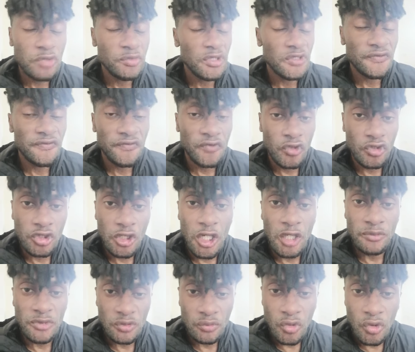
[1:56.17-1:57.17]

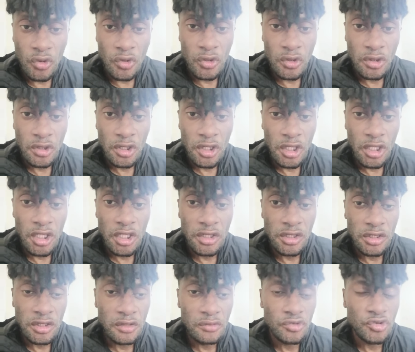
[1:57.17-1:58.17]
more.
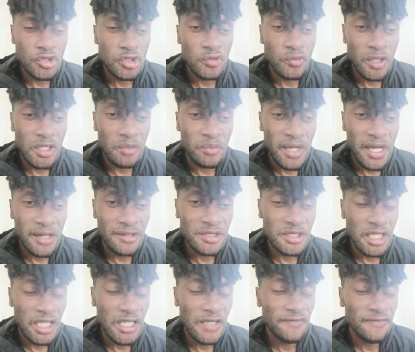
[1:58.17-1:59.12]
And £220,